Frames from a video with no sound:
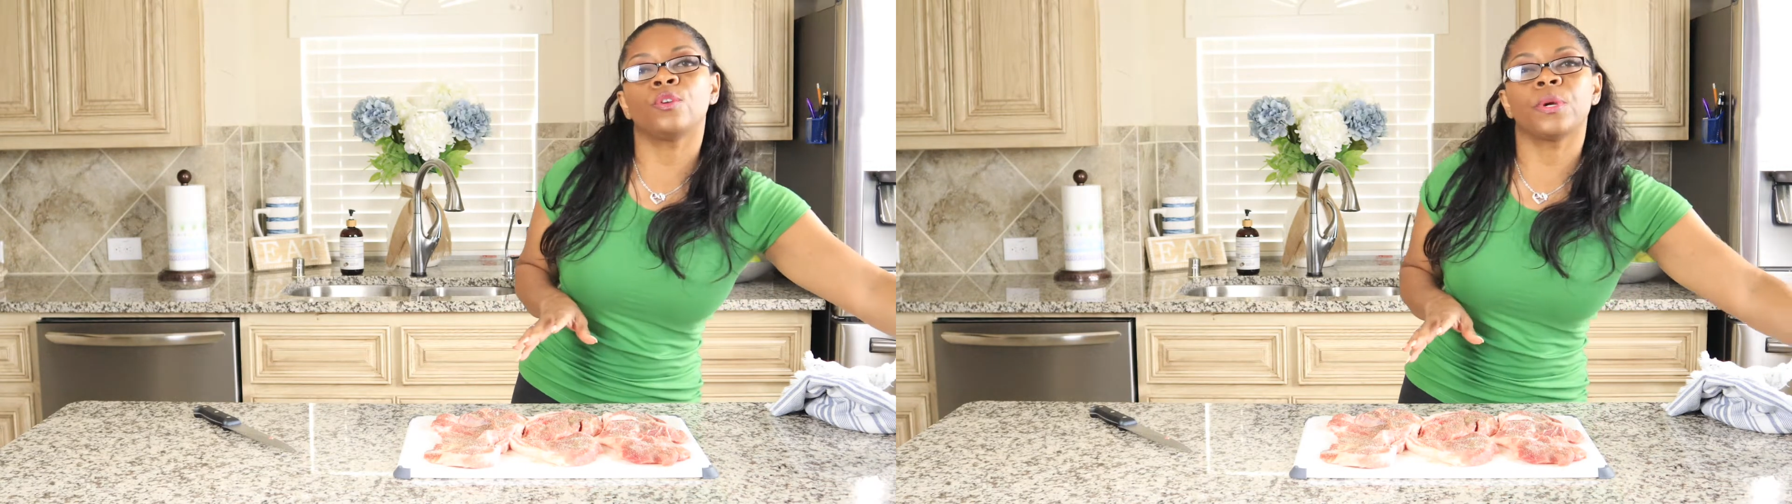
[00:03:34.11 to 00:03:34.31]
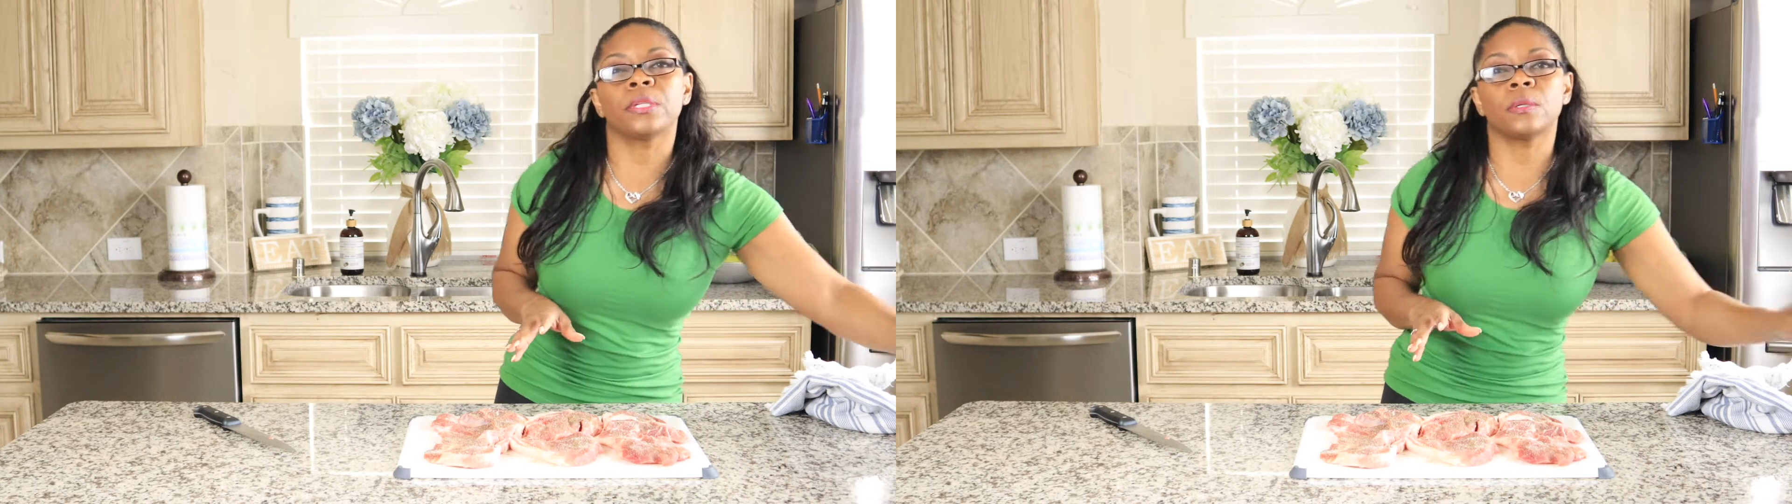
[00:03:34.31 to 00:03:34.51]
a
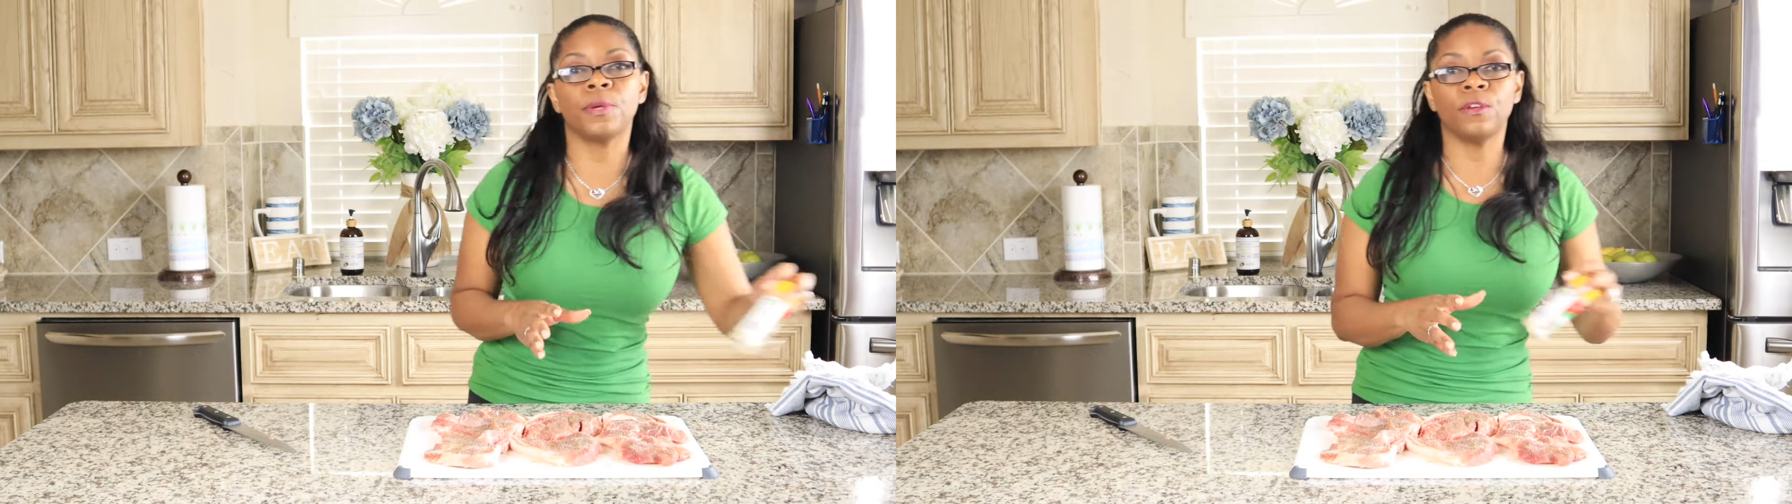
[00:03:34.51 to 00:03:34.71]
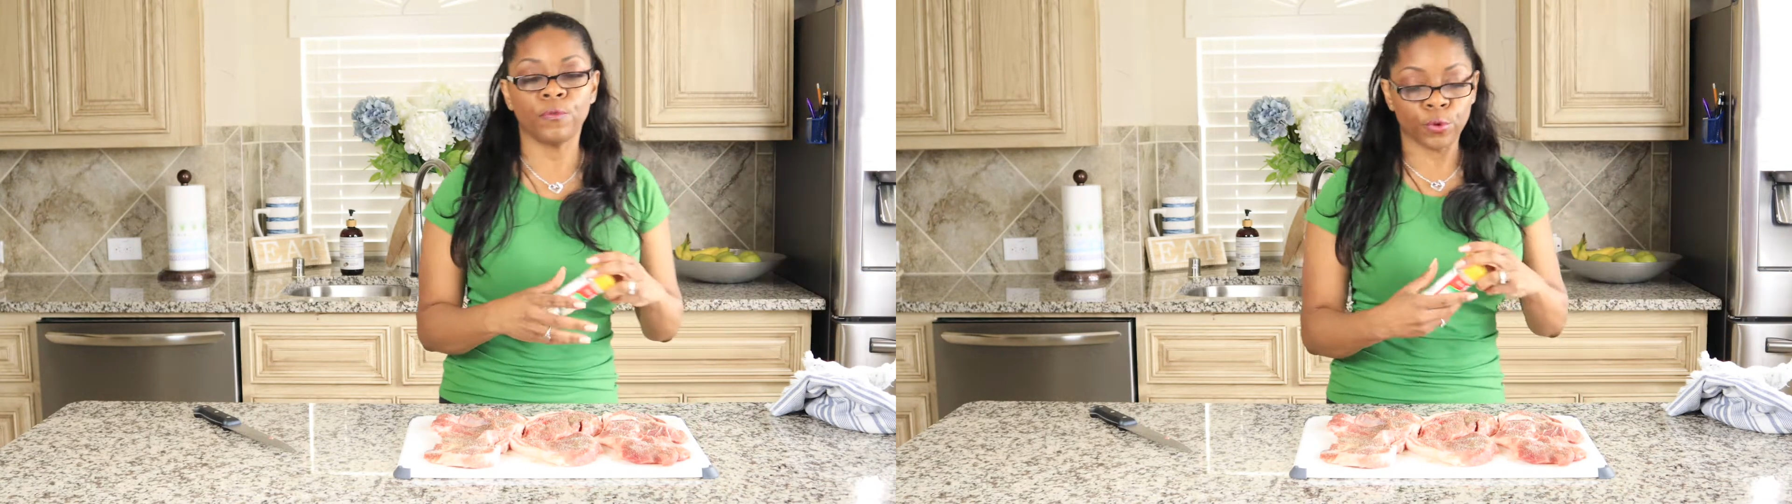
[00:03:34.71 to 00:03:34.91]

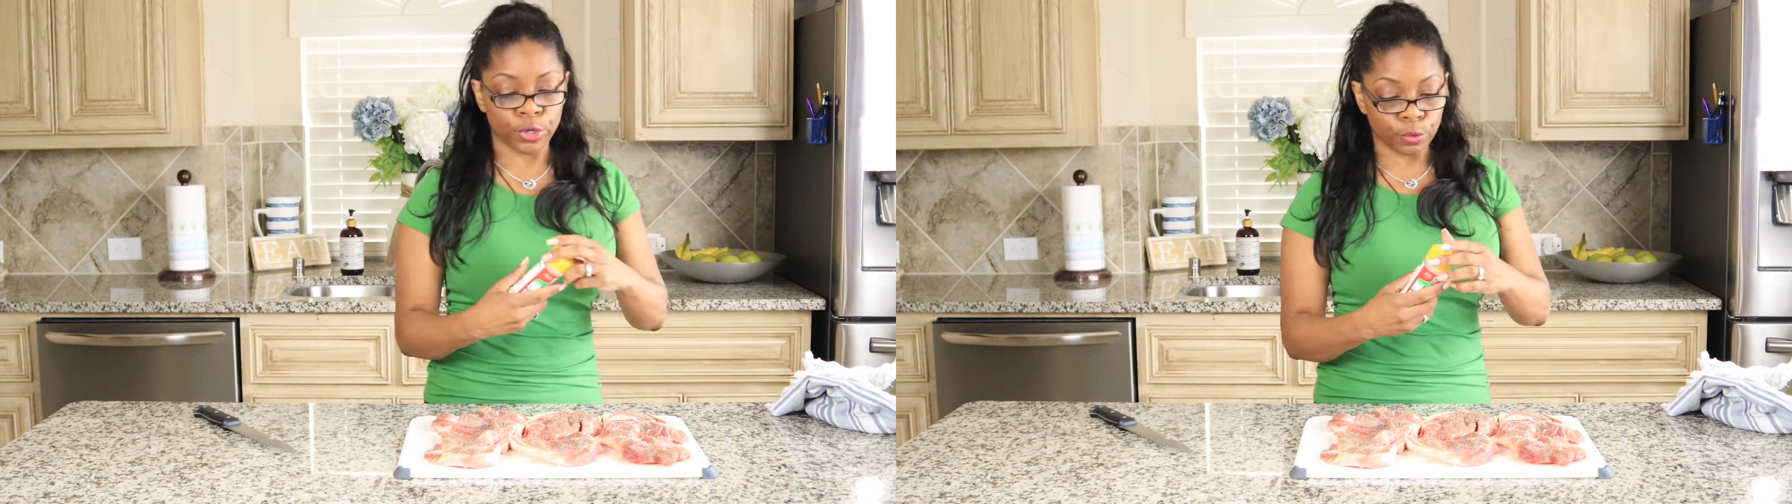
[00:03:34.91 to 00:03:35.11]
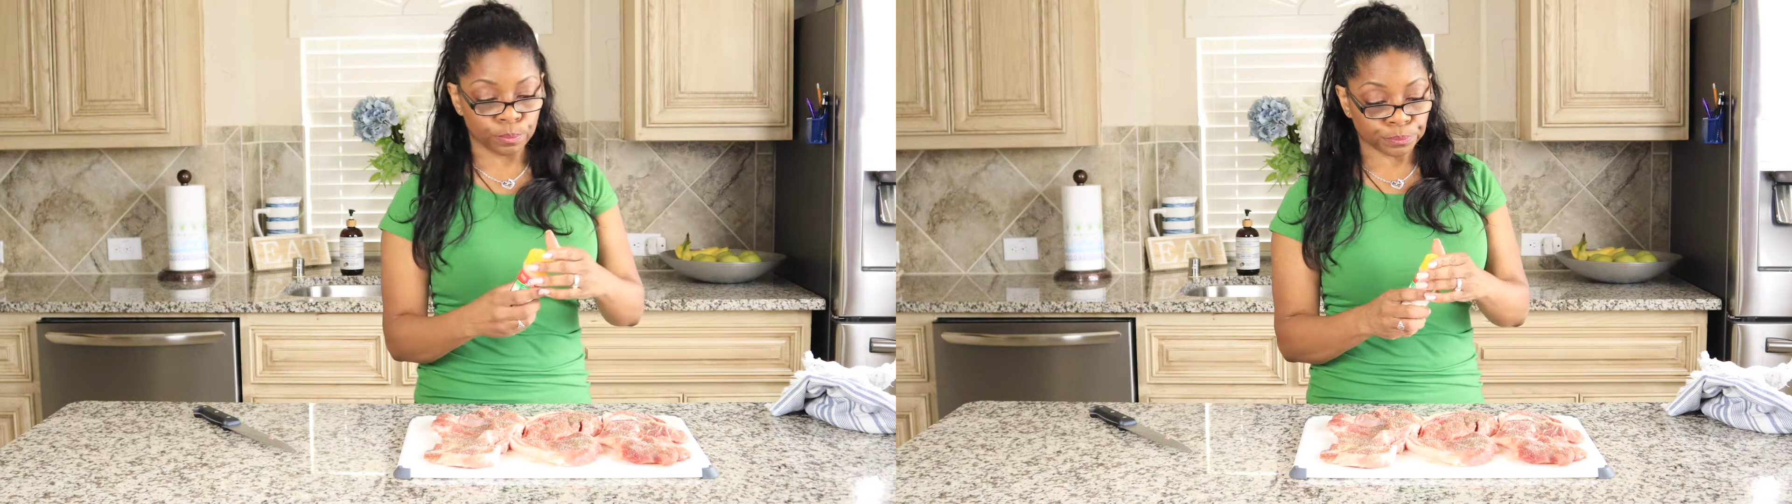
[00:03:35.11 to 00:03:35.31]
recipe for
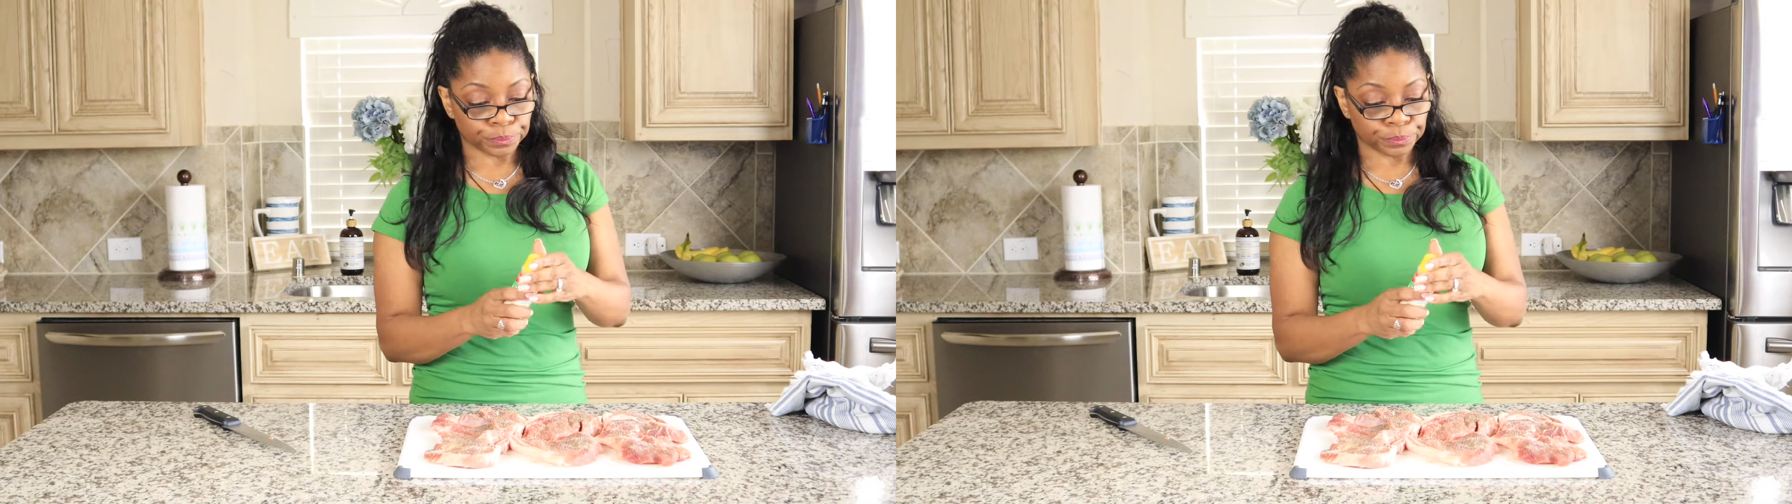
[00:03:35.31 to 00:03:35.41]
you.